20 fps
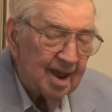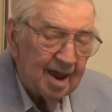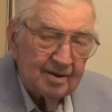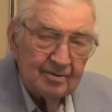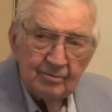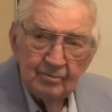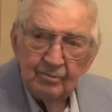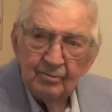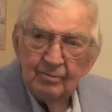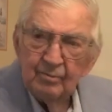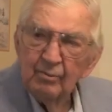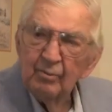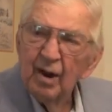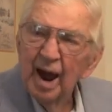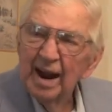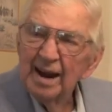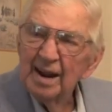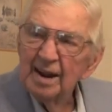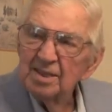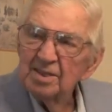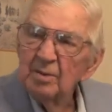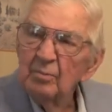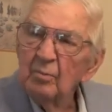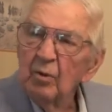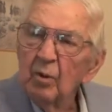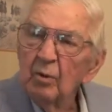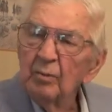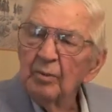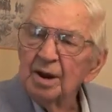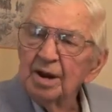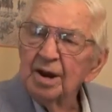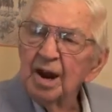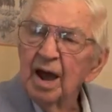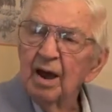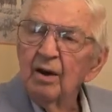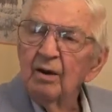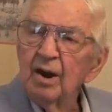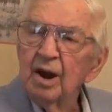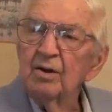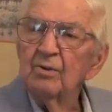Not right at the moment
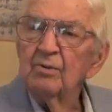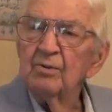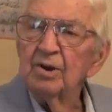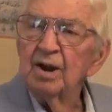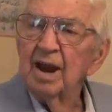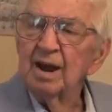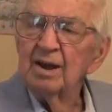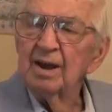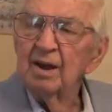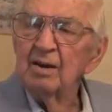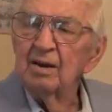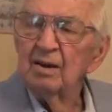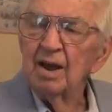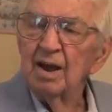now, I don't,